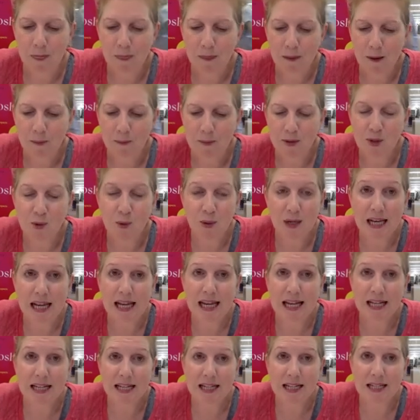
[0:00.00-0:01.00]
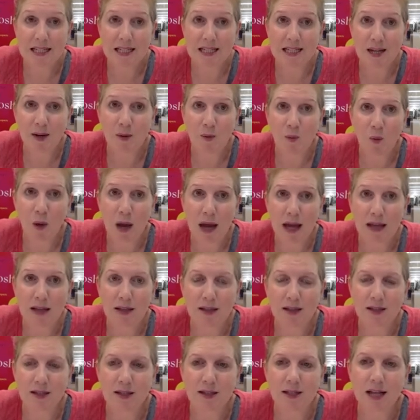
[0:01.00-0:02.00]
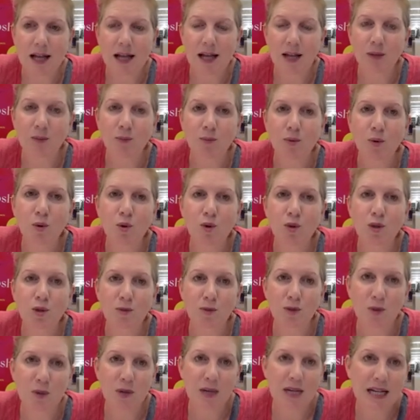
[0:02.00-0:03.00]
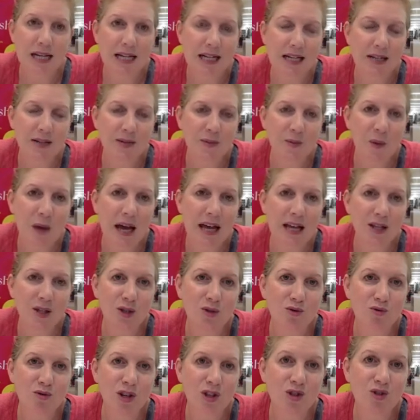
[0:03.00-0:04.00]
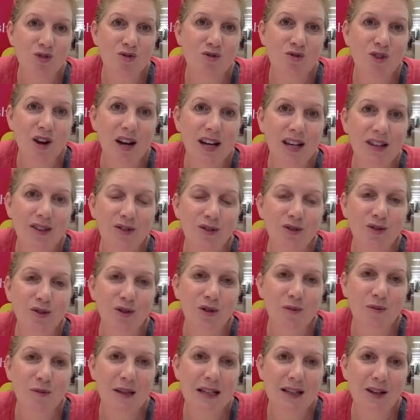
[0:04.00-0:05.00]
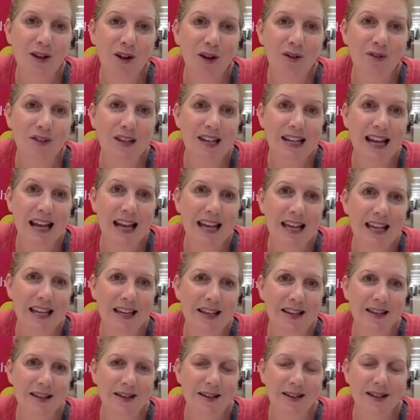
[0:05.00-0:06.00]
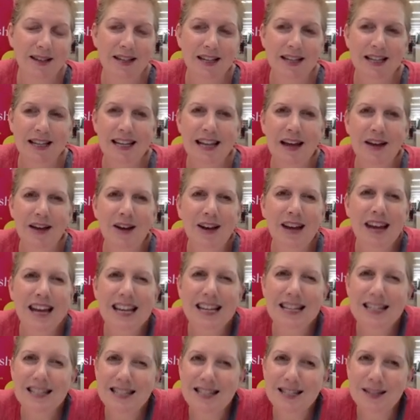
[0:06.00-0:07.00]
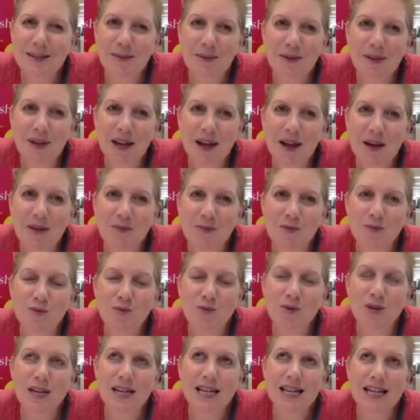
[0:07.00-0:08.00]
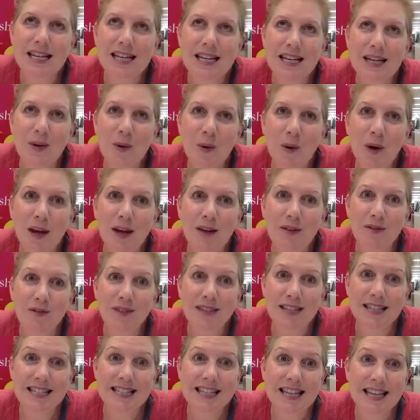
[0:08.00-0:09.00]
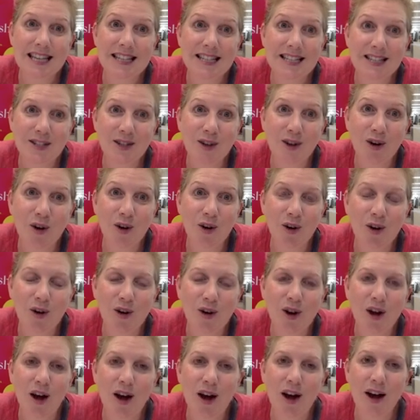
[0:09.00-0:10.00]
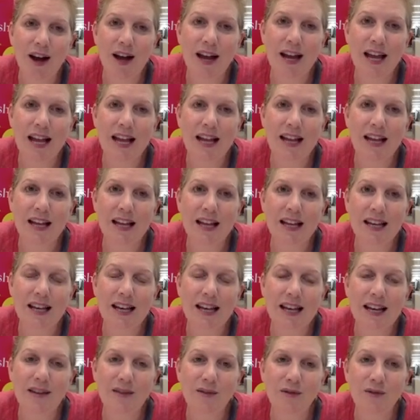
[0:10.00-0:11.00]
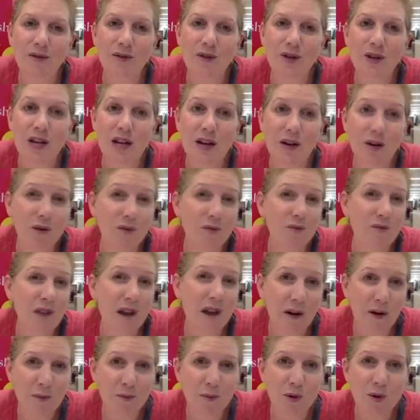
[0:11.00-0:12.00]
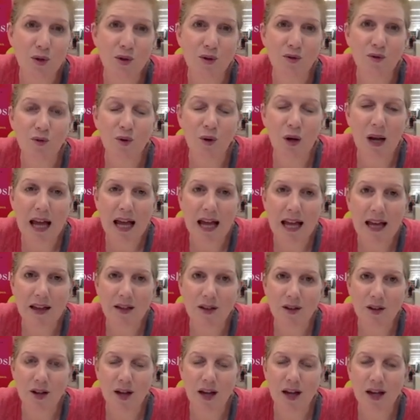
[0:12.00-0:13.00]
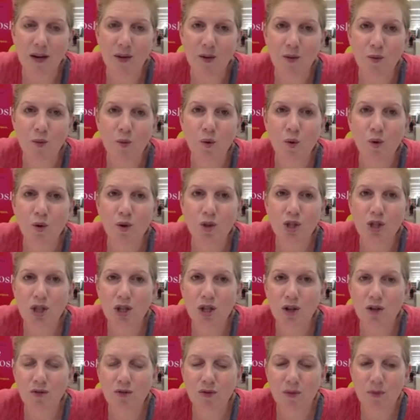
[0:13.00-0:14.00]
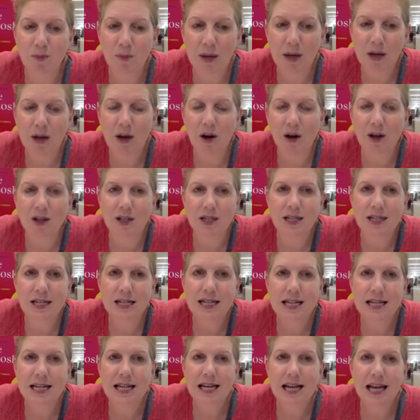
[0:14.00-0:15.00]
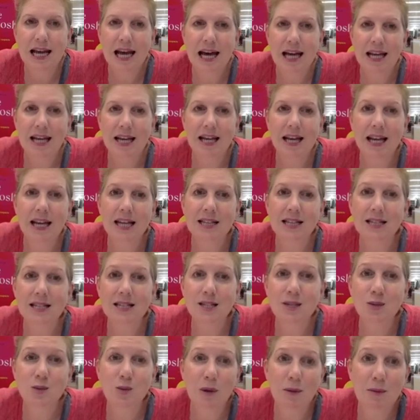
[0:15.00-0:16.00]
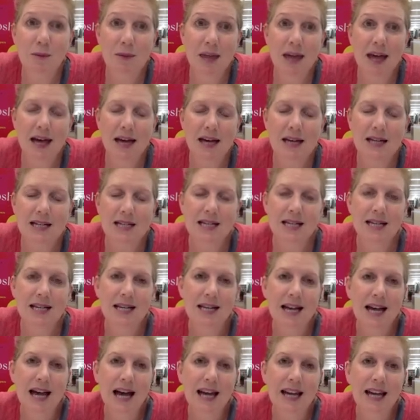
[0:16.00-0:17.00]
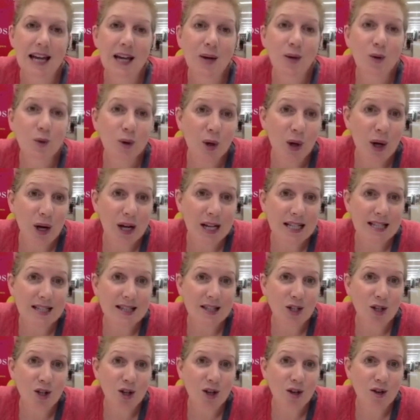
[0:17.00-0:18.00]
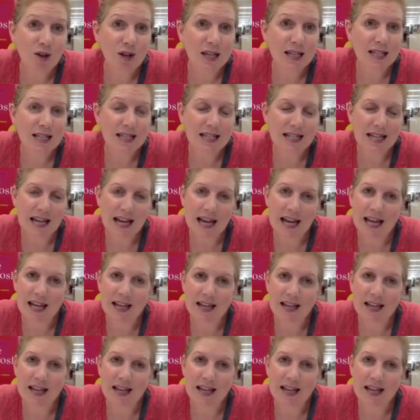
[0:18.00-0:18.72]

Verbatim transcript: between England and Wales, and the border between England and Wales runs right through the middle of a lake. Now, lakes are something I'm really quite fixated on. I live near a very beautiful lake that I can walk to from my garden, and I like to swim there. And I organised the New Year's Day